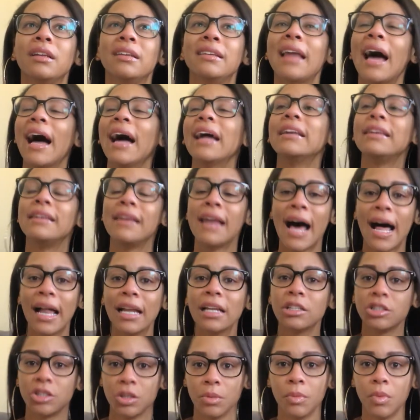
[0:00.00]
not
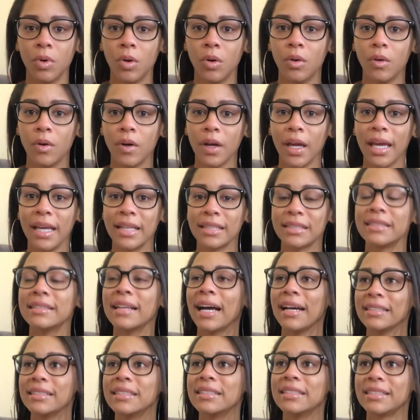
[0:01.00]
knowledgeable. It's
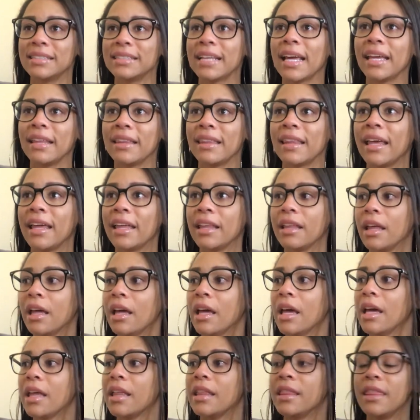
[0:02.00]
not to say that
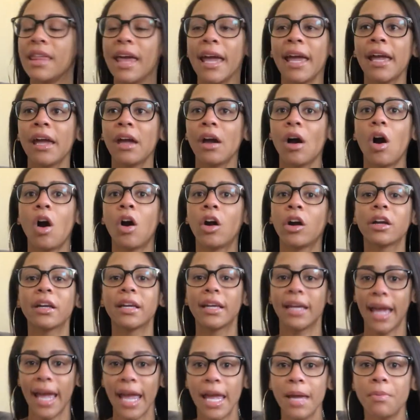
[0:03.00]
they aren't
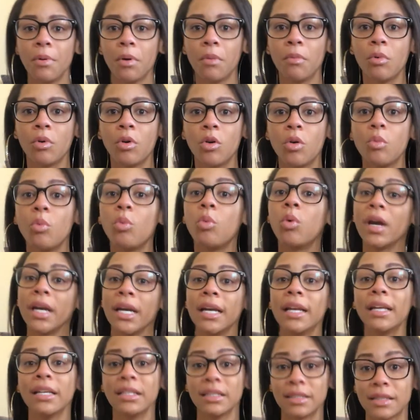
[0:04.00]
capable. What
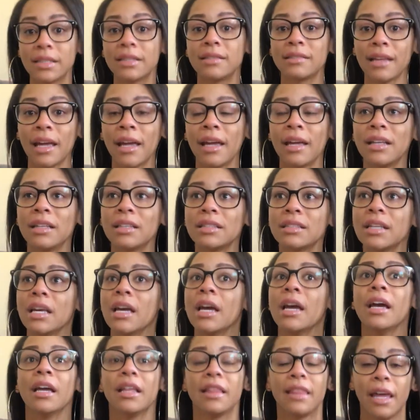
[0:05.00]
it is to say is
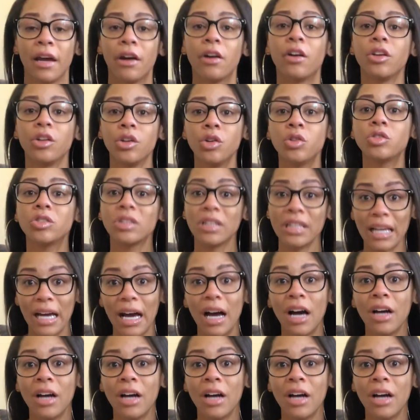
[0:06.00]
they are usually